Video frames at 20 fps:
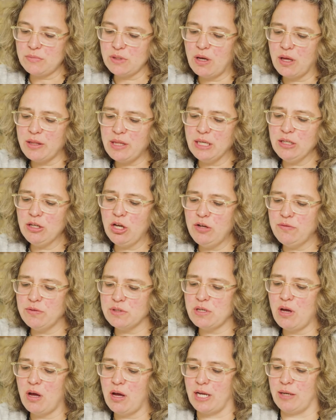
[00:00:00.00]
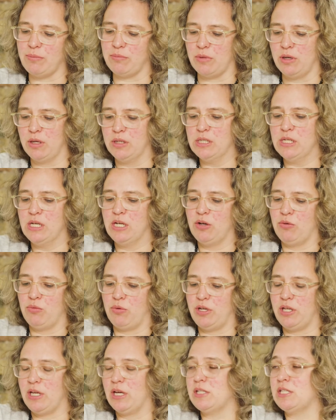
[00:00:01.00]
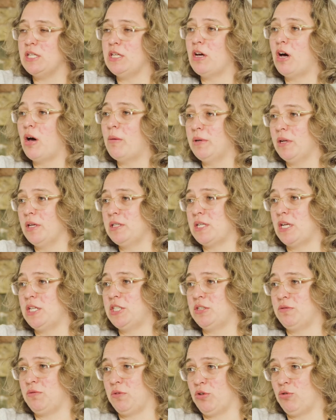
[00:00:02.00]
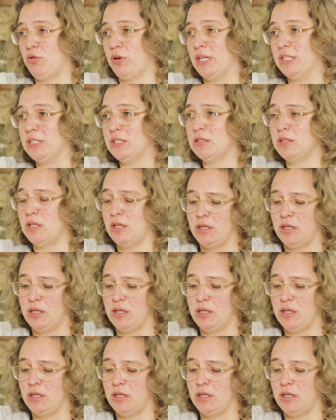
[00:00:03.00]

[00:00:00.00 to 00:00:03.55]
I think over time, when you get decarbonisation of the grid